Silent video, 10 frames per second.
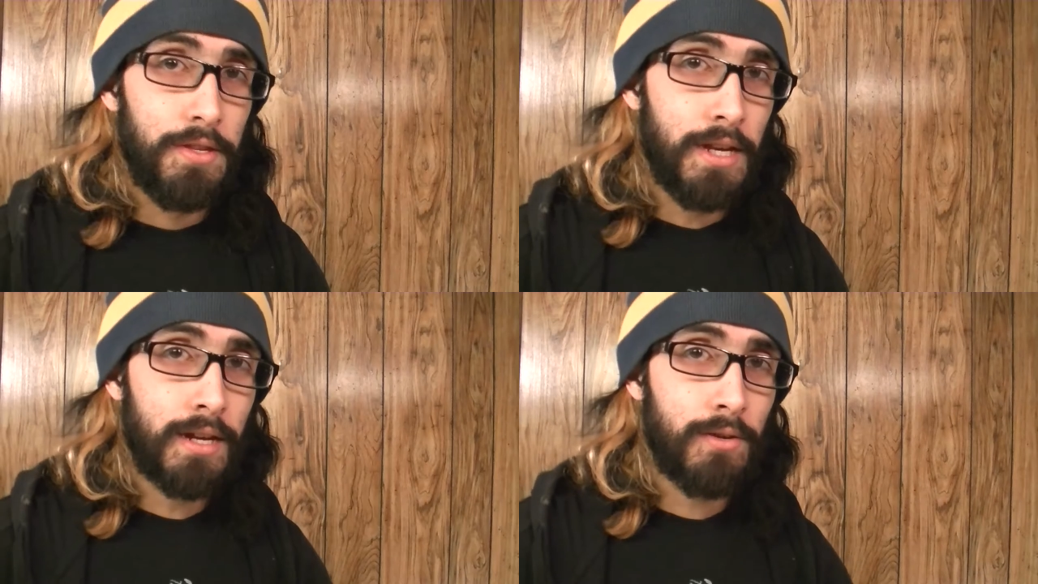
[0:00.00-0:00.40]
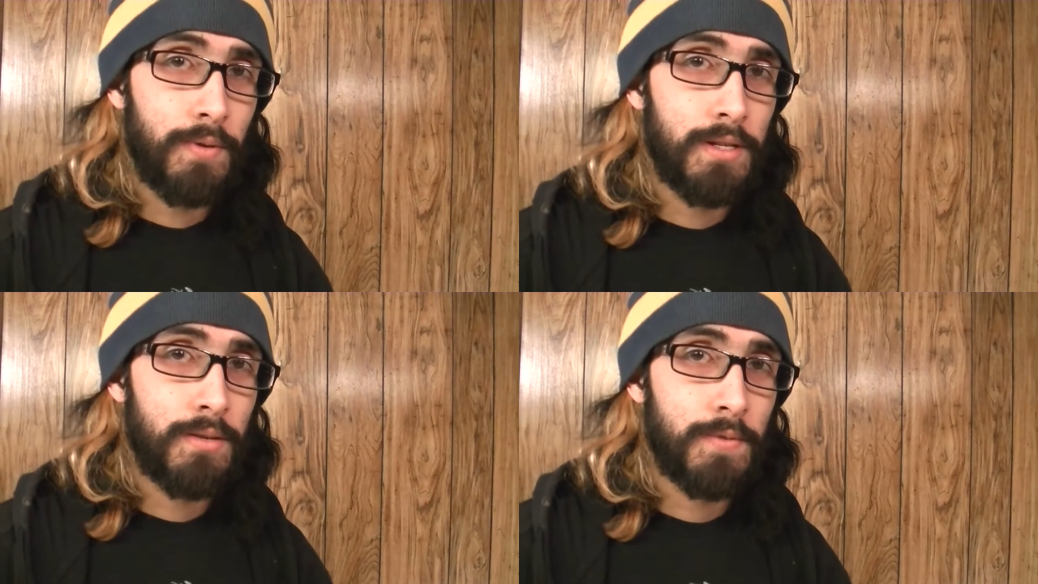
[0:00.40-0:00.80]
The second
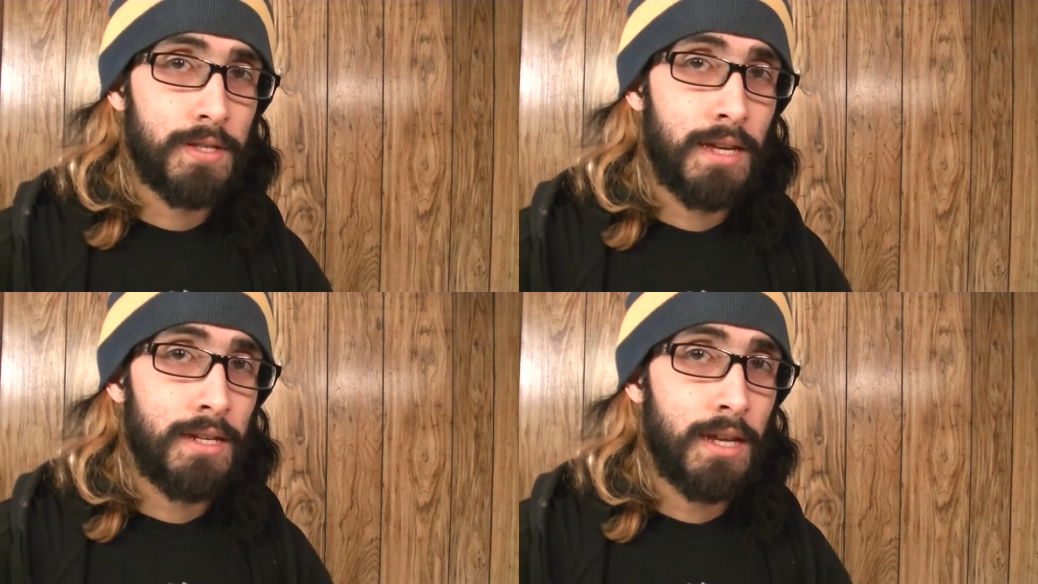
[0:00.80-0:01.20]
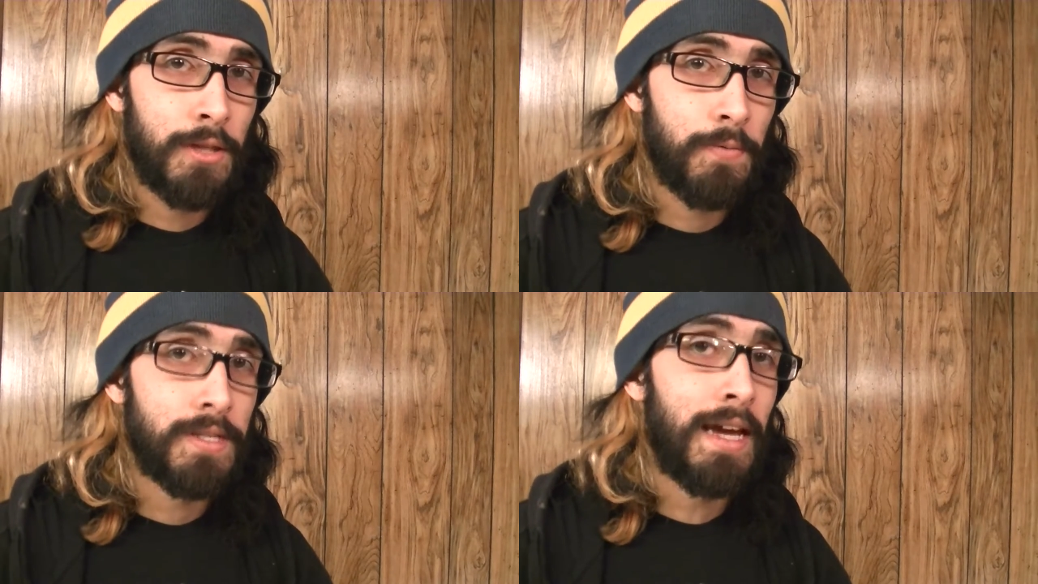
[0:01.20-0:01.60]
reason was that
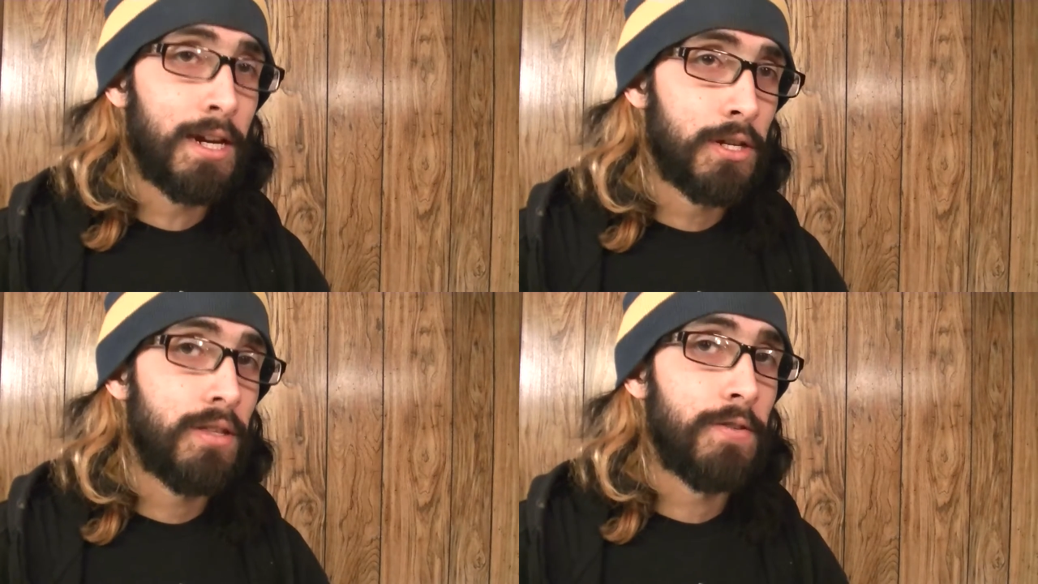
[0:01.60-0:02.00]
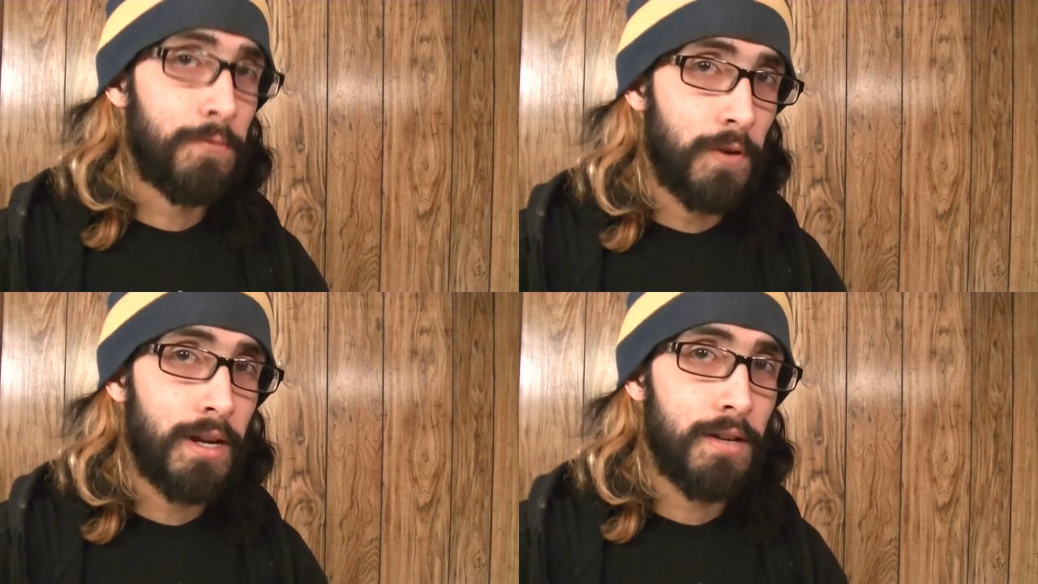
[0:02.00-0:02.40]
Death was actually
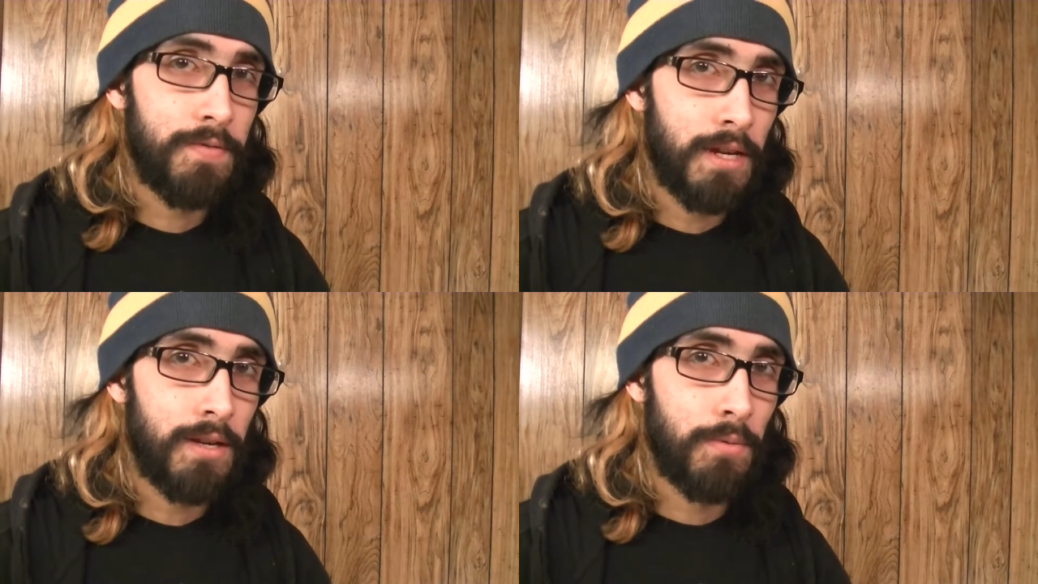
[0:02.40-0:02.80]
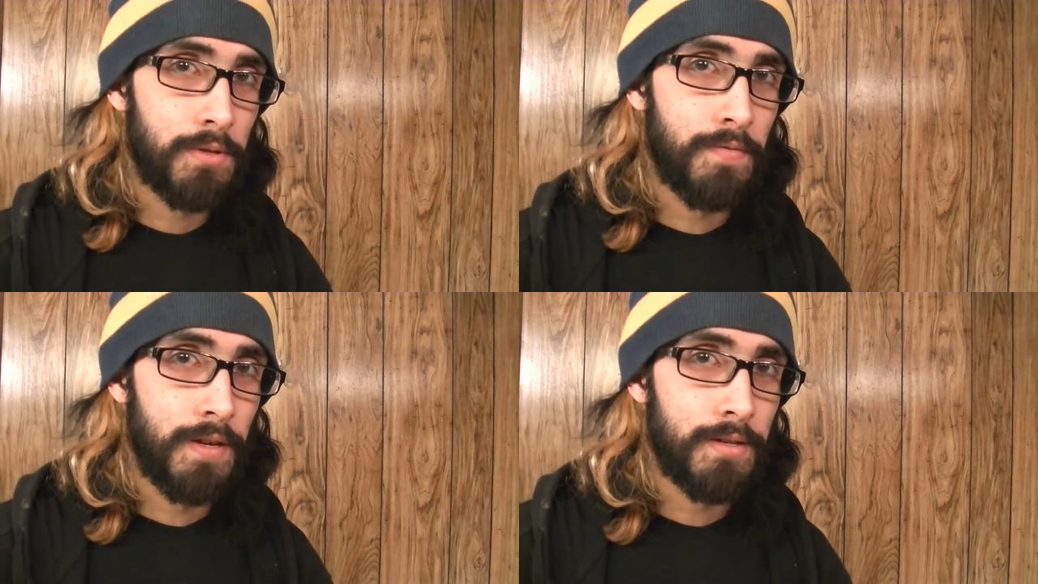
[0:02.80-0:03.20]
afraid of Teddy
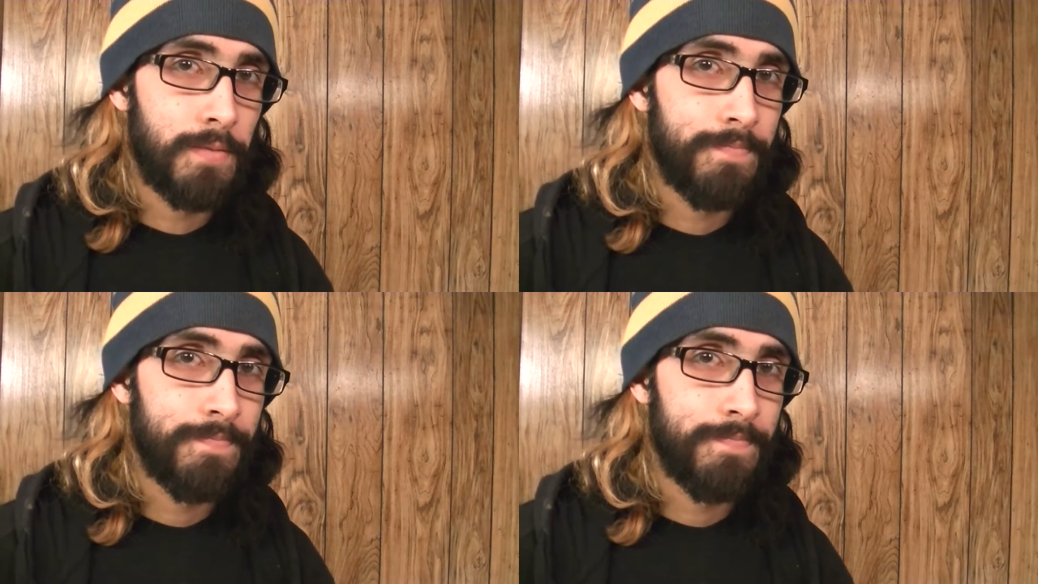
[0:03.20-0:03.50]
Roosevelt.